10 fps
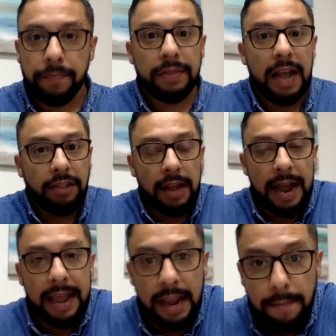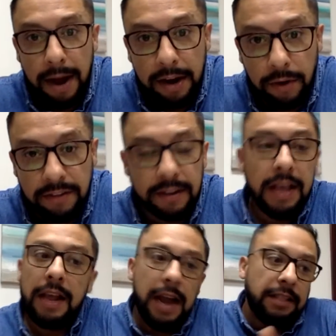Not that I hate migrants,
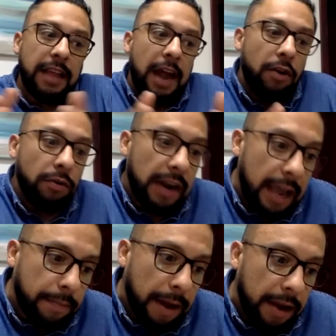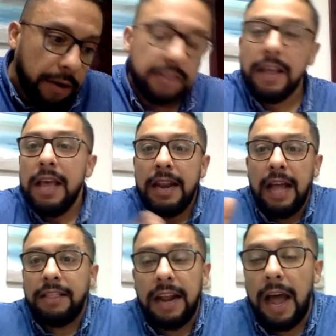not that I don't like migrants,
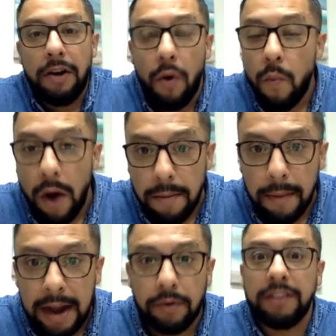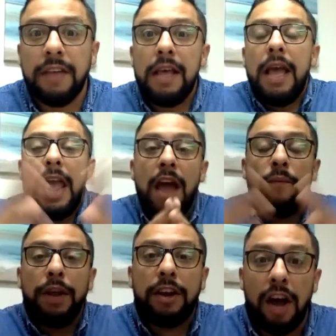not that I don't want migrants.
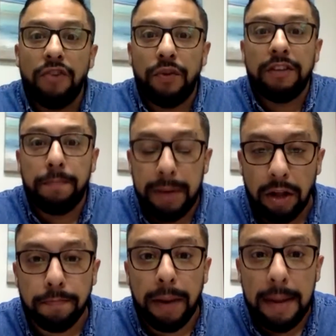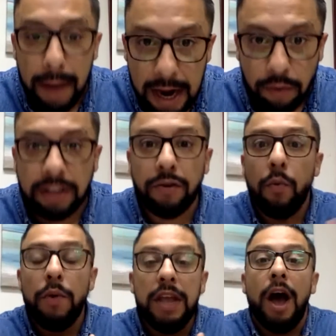Every country is built by migrants.
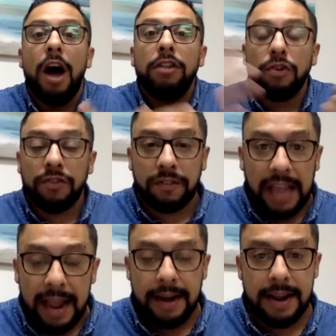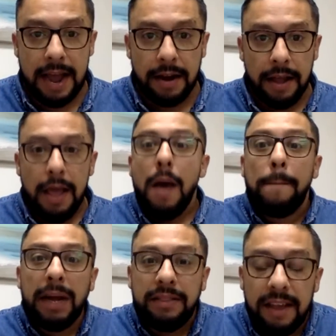We understand that.
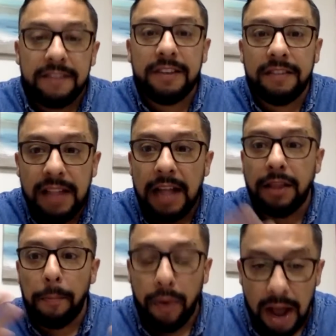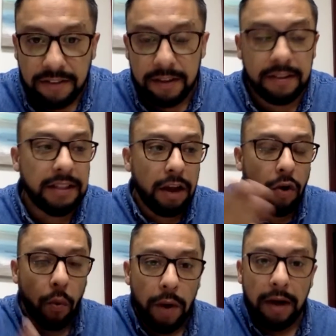But this is not the process and the
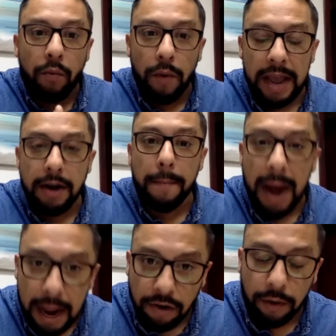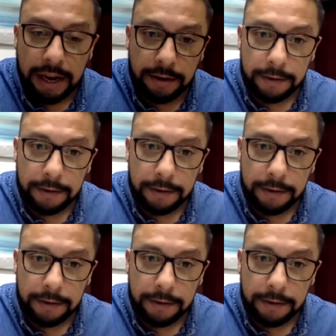correct way to migrate.